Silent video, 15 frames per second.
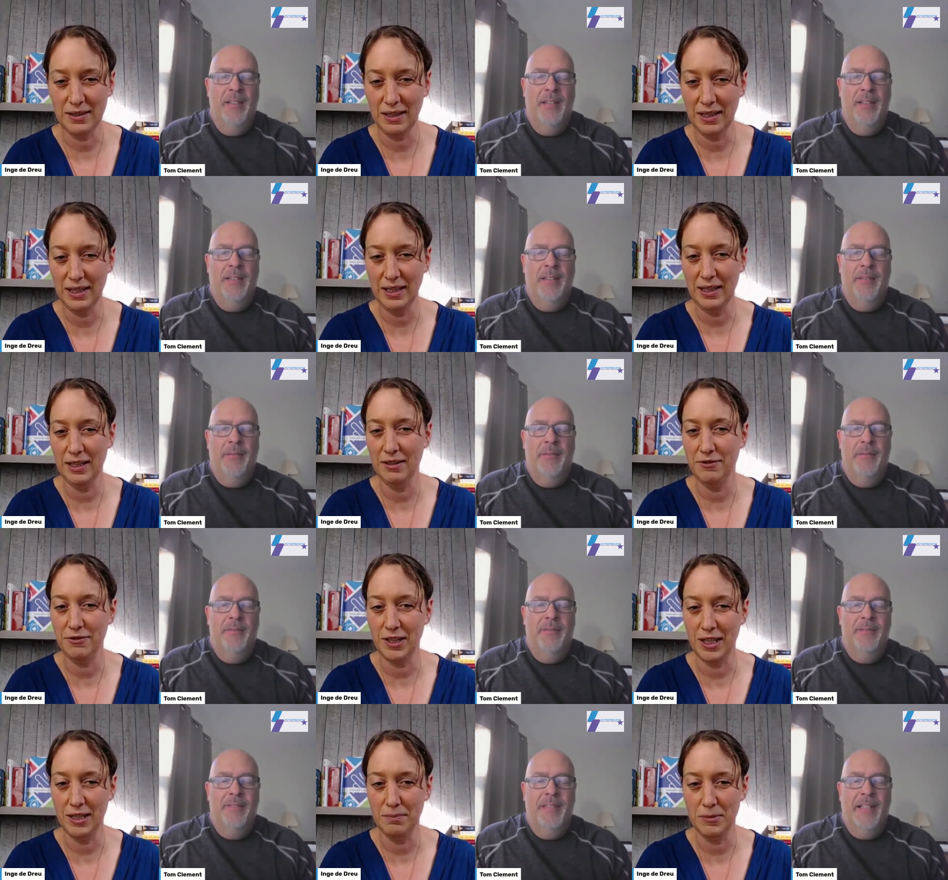Speaker 1: Italy, if
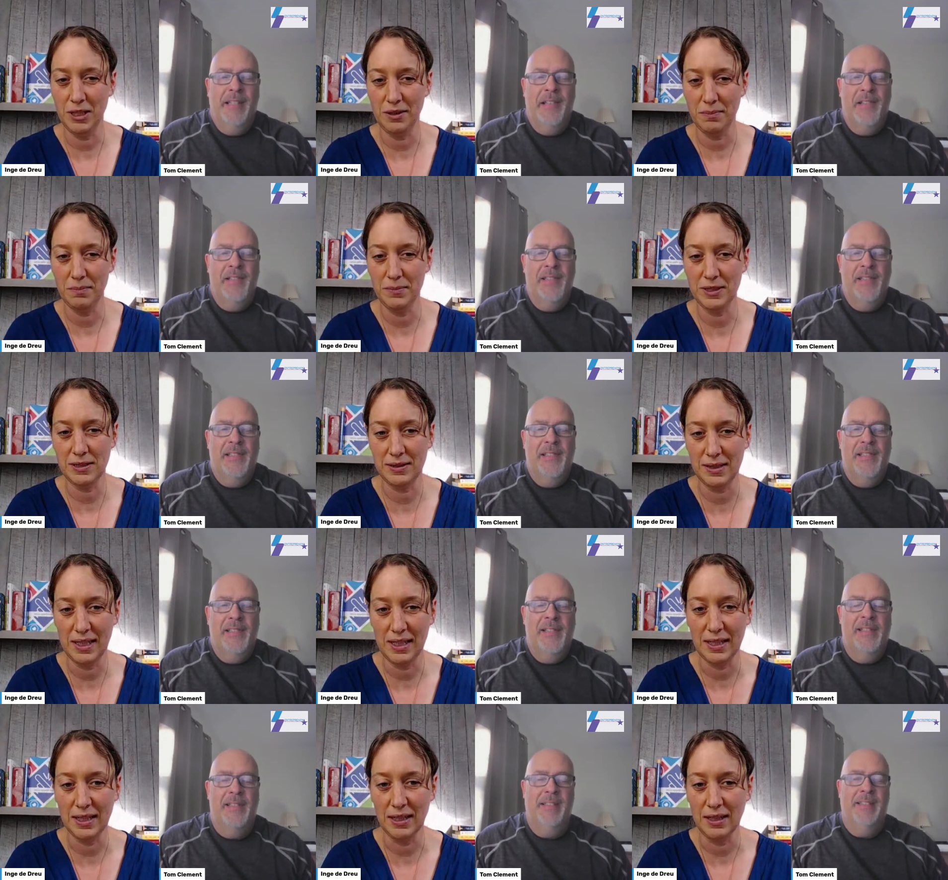I'm not
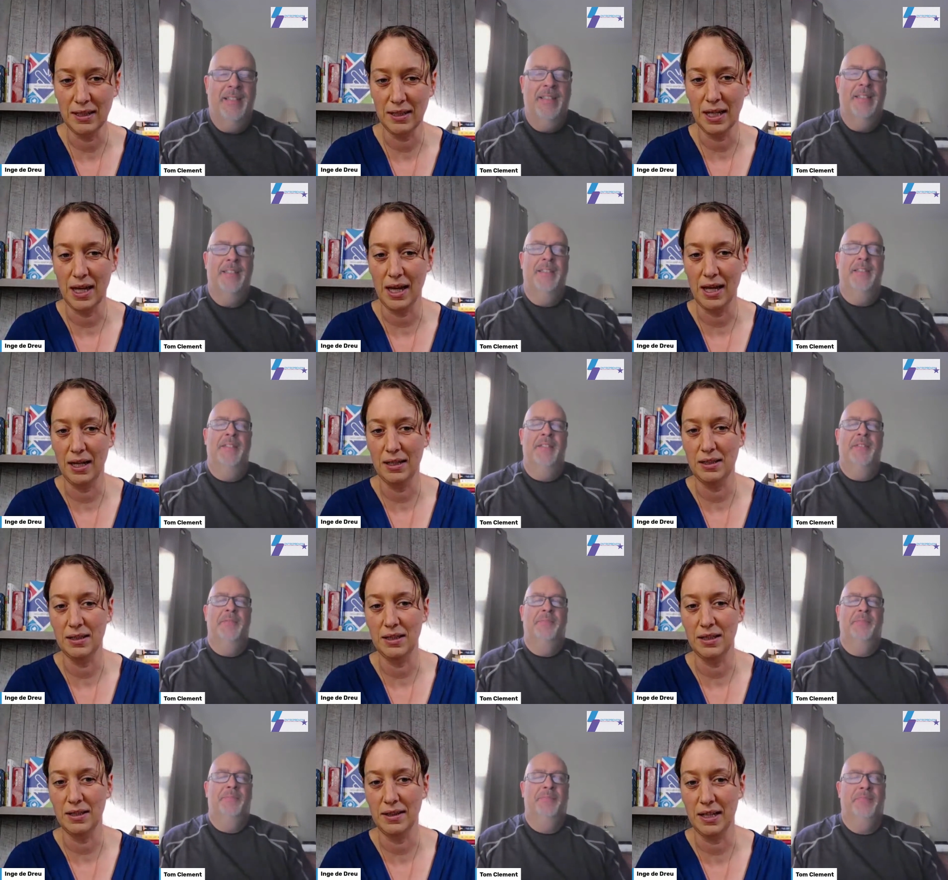mistaken. And
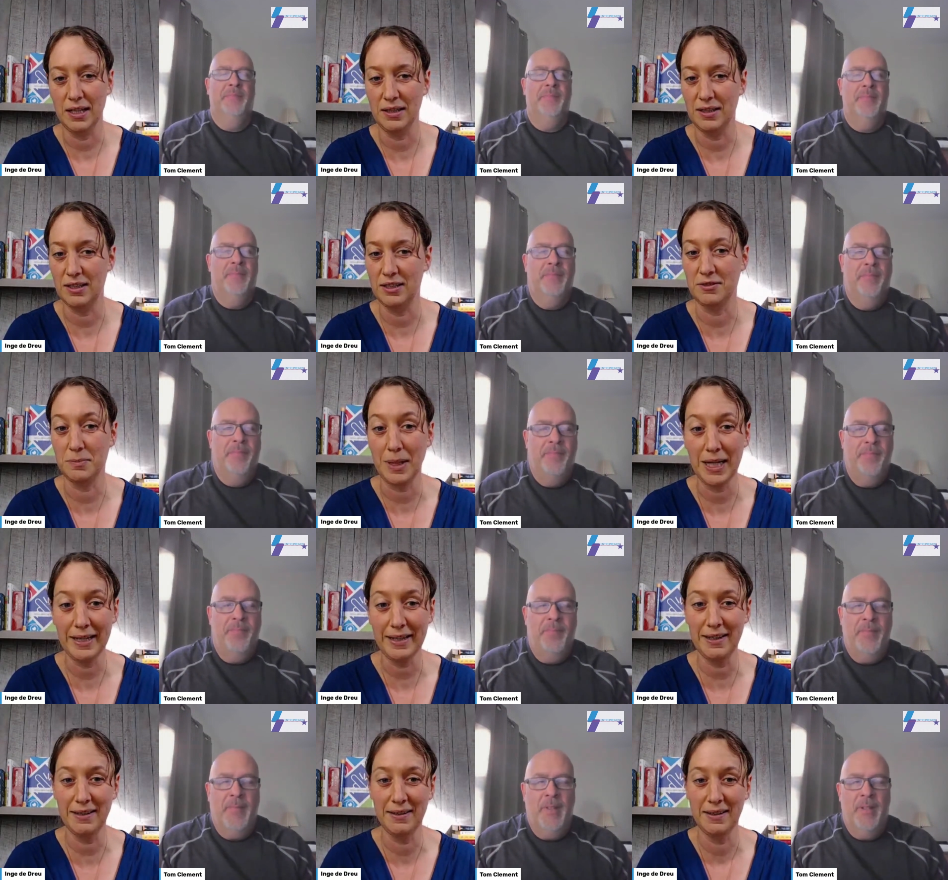uh, then there's
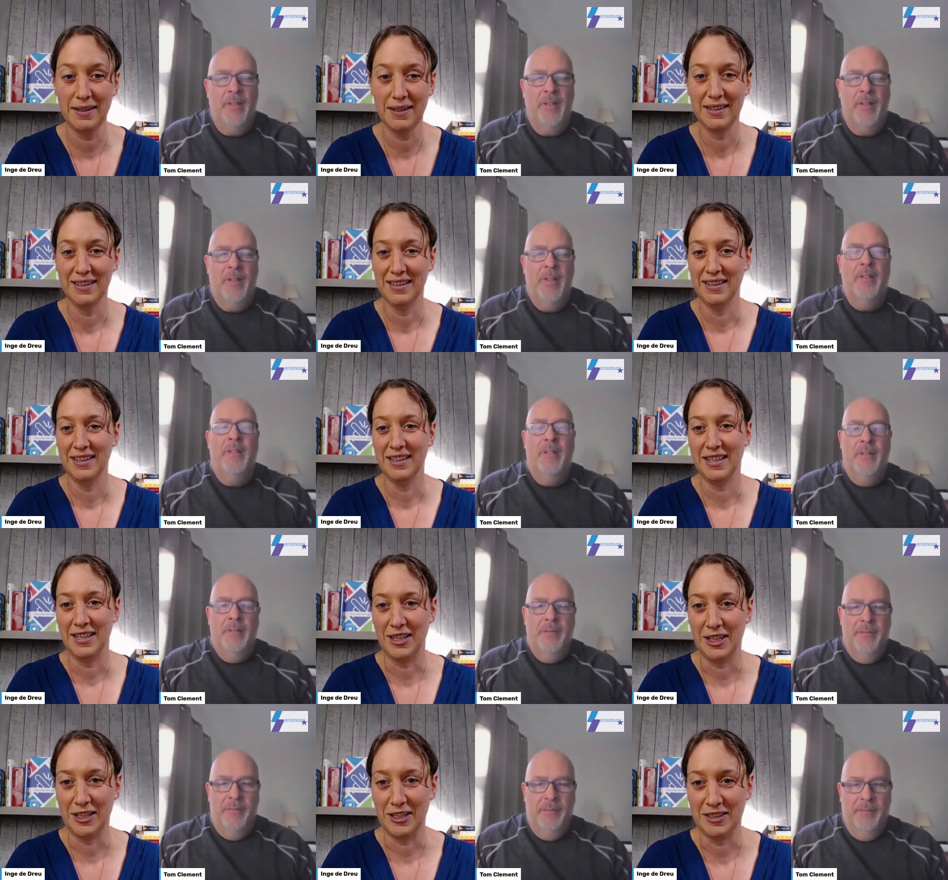Mike,
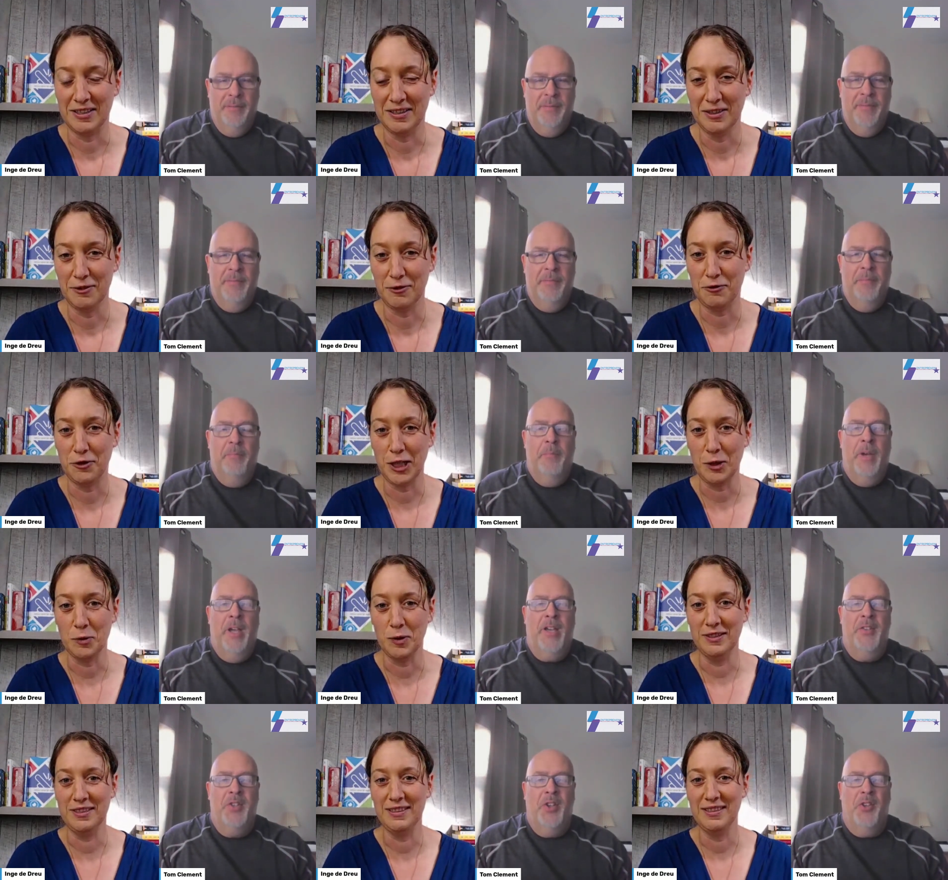our frequent
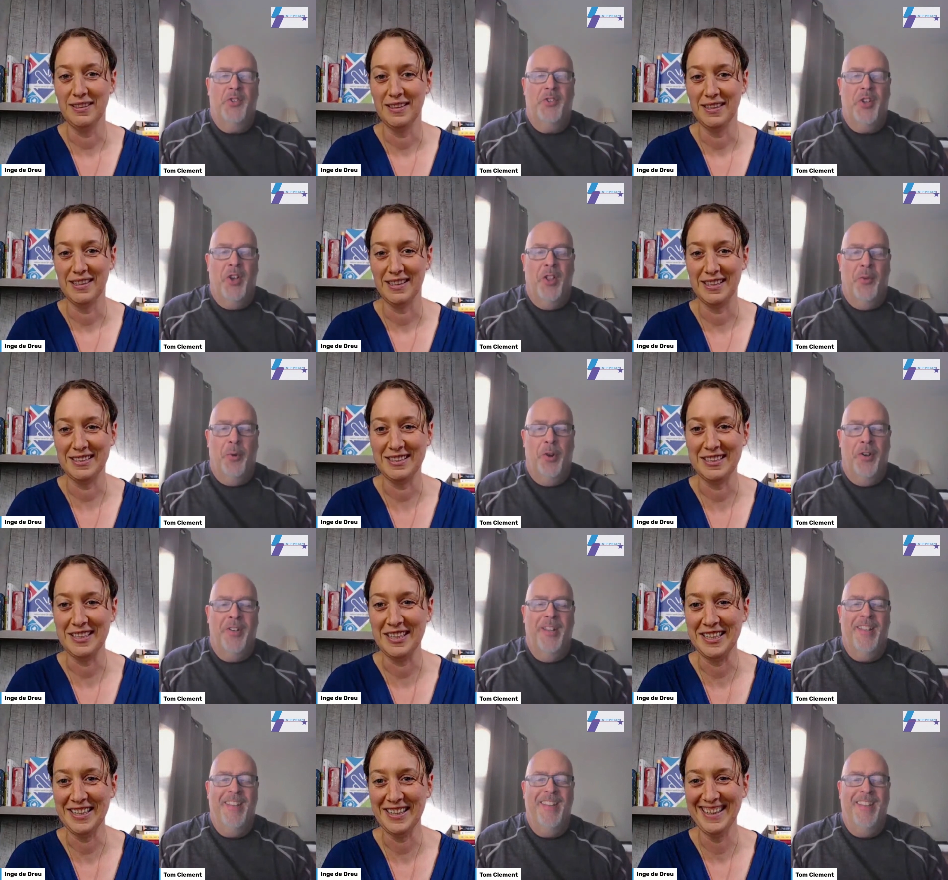
Speaker 2: Mike is all stalwart.
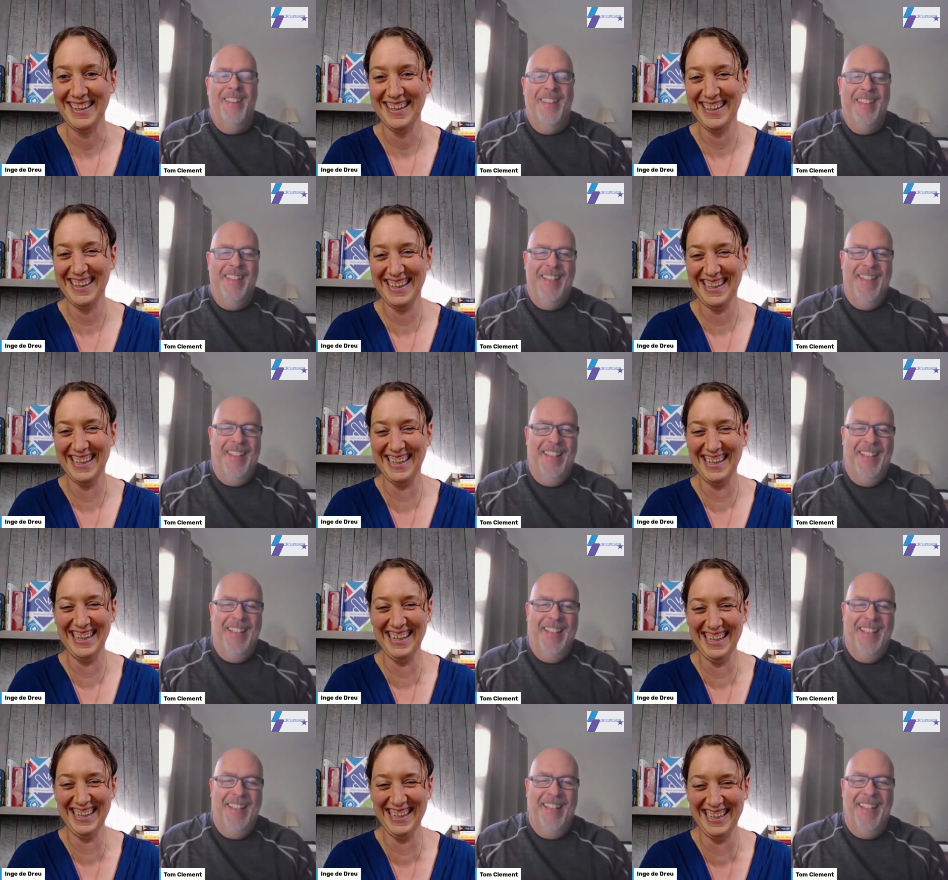
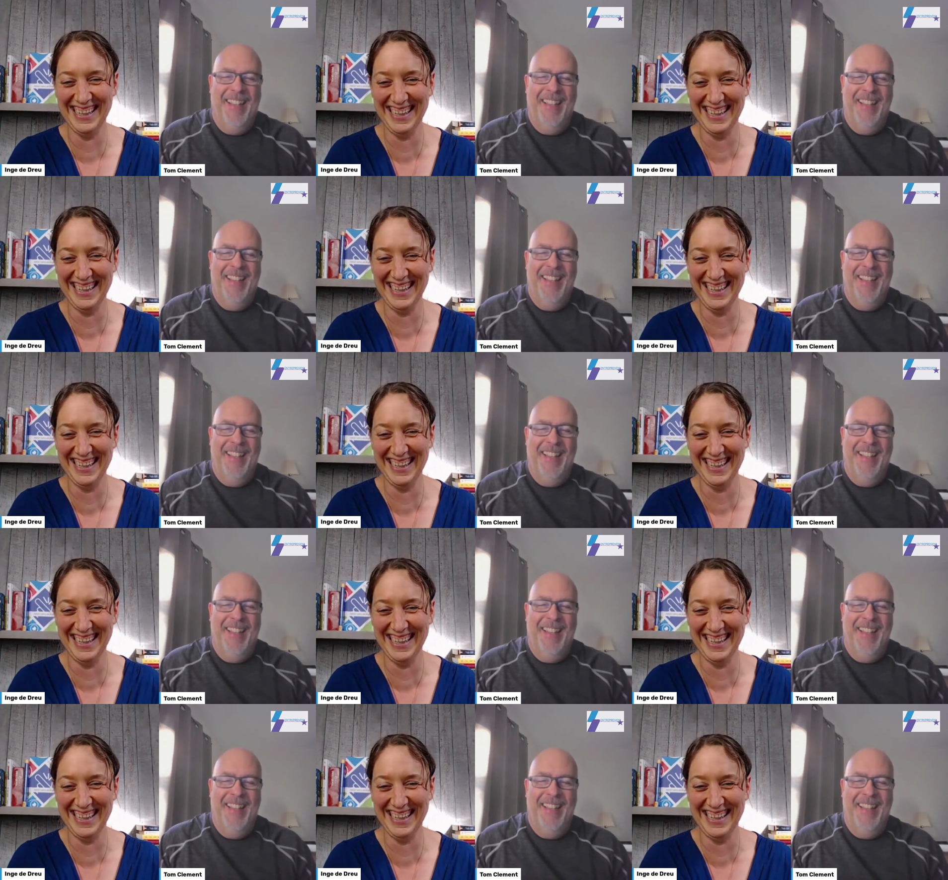And